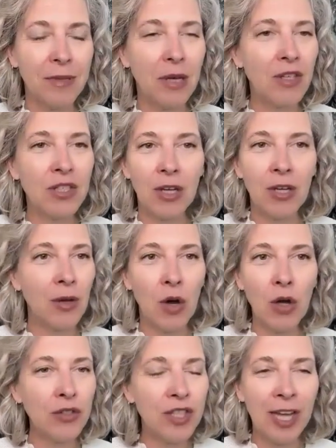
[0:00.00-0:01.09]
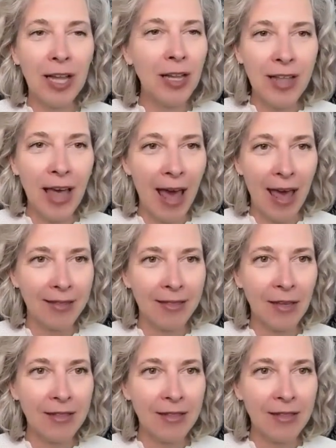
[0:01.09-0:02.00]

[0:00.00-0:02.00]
Because until then,